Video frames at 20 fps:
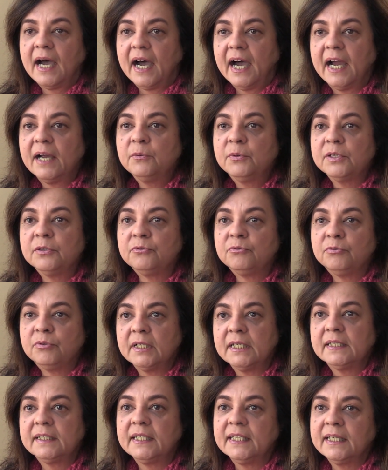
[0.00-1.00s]
i would
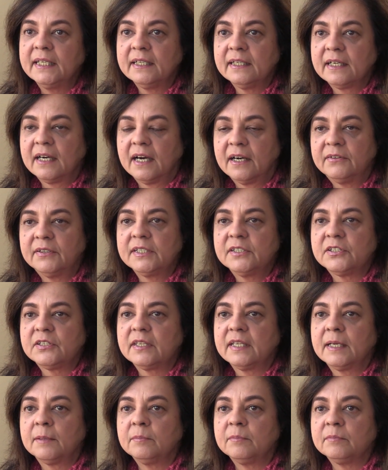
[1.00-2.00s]
really encourage
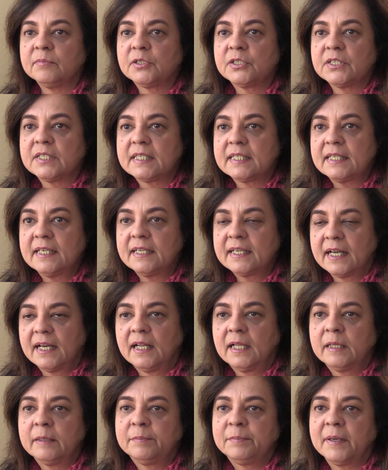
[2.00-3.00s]
them to seek
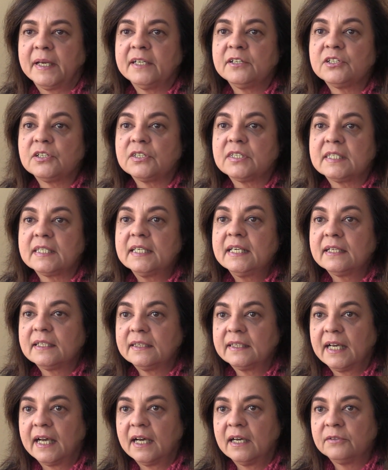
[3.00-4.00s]
help and to seek
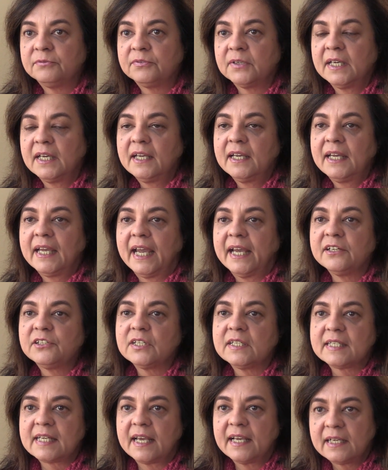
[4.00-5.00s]
love and
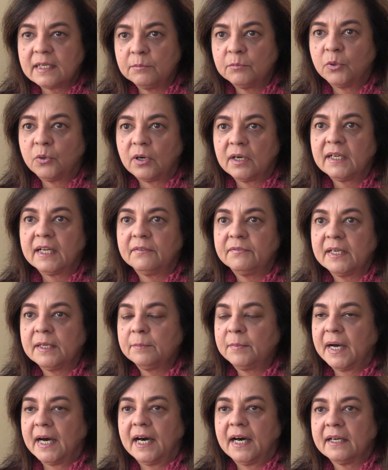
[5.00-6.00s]
to take a more
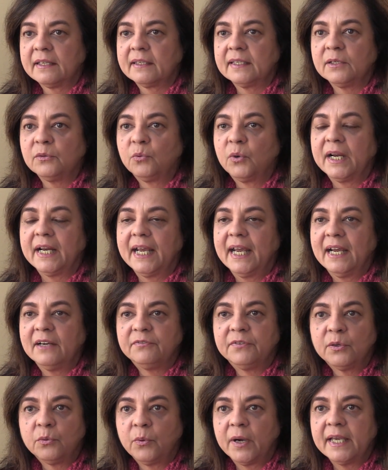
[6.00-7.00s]
loving path in
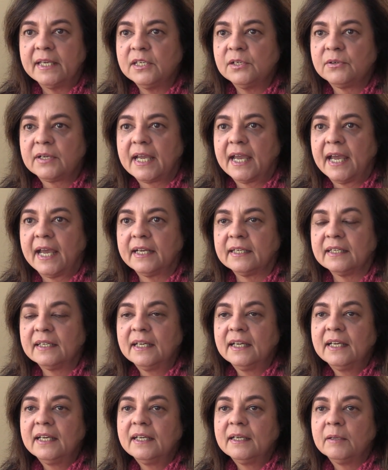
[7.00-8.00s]
whatever way you can
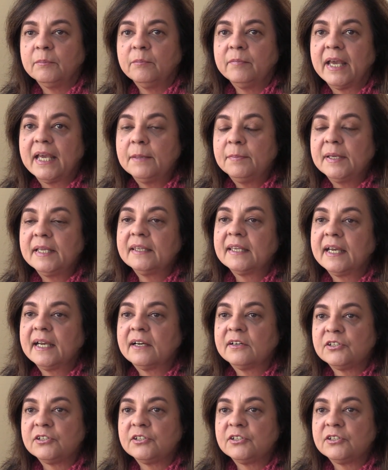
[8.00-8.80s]
maybe they